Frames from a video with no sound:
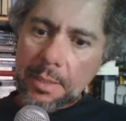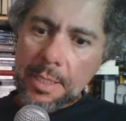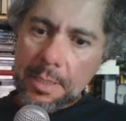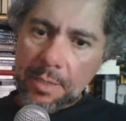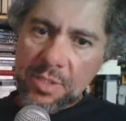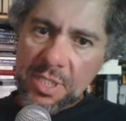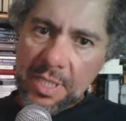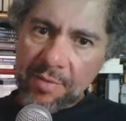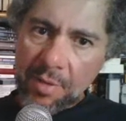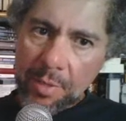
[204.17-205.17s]
This is
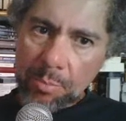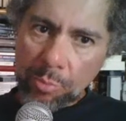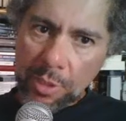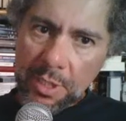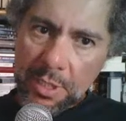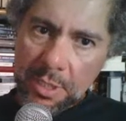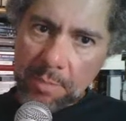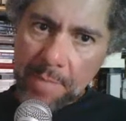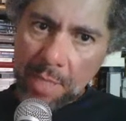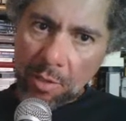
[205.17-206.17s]
a very important
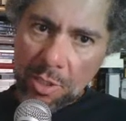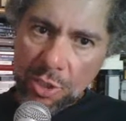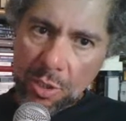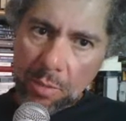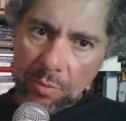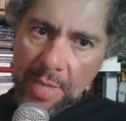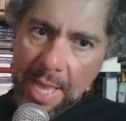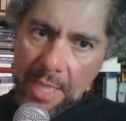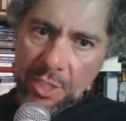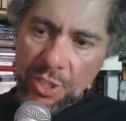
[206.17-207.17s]
biological
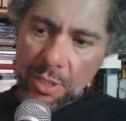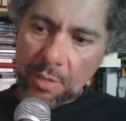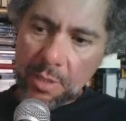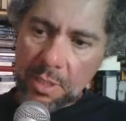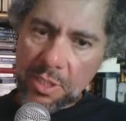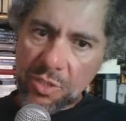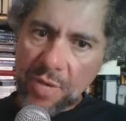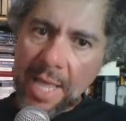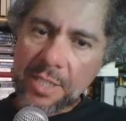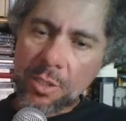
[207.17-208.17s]
reaction. And in
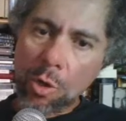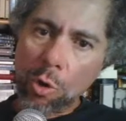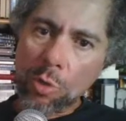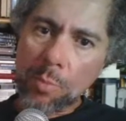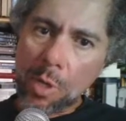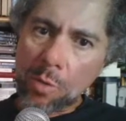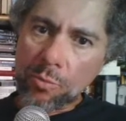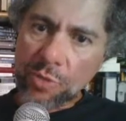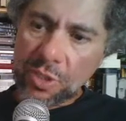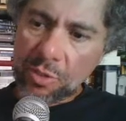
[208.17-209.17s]
stress, the
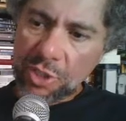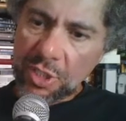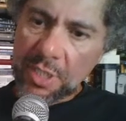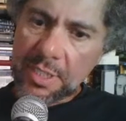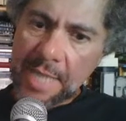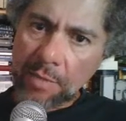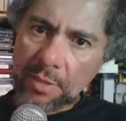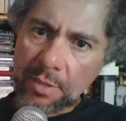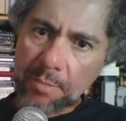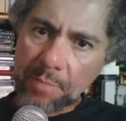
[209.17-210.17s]
hormones shut
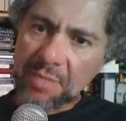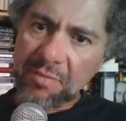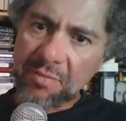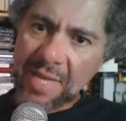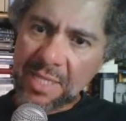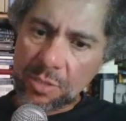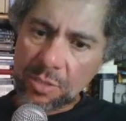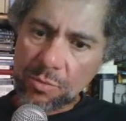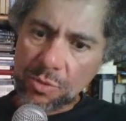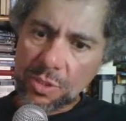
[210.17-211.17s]
down the blood
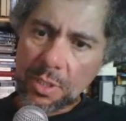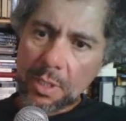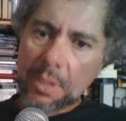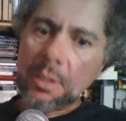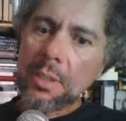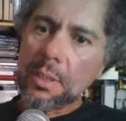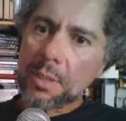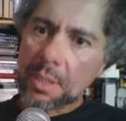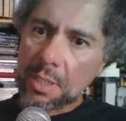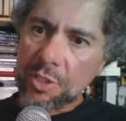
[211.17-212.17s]
vessels and
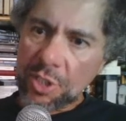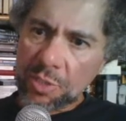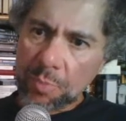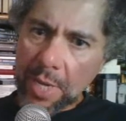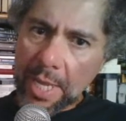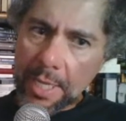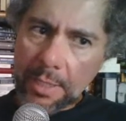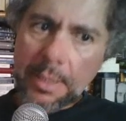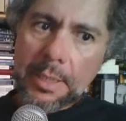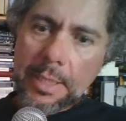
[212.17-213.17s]
the conscious brain
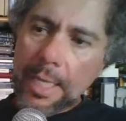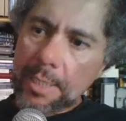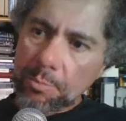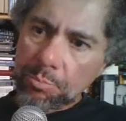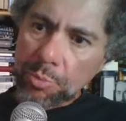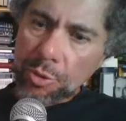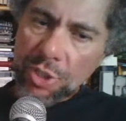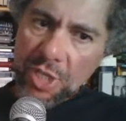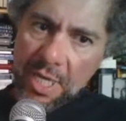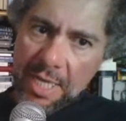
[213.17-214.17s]
and
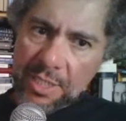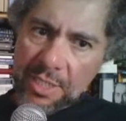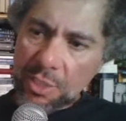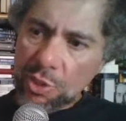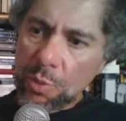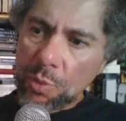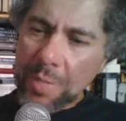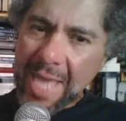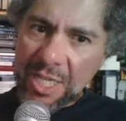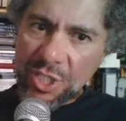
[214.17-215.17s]
push us into
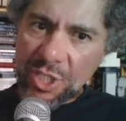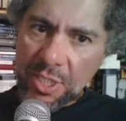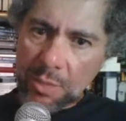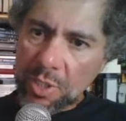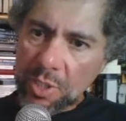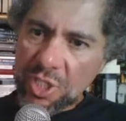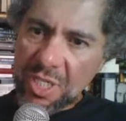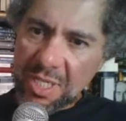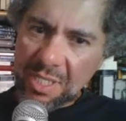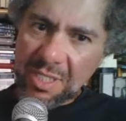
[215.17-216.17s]
reaction, which
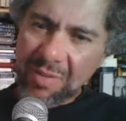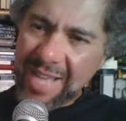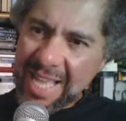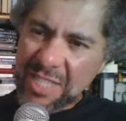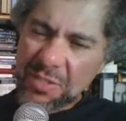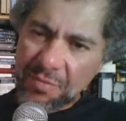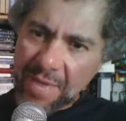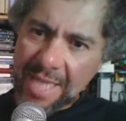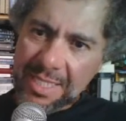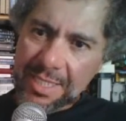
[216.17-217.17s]
is as
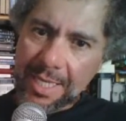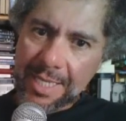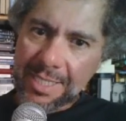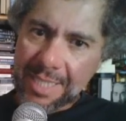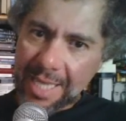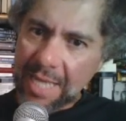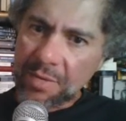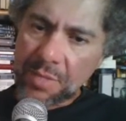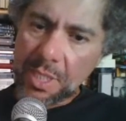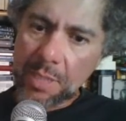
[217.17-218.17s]
fast as
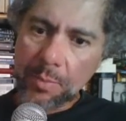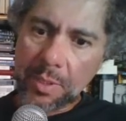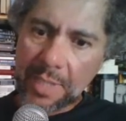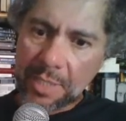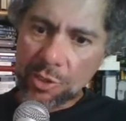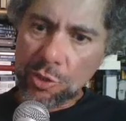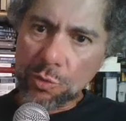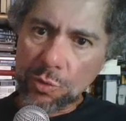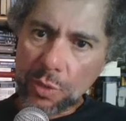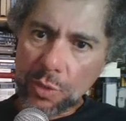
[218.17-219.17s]
anything we can
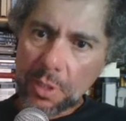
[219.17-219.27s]
do.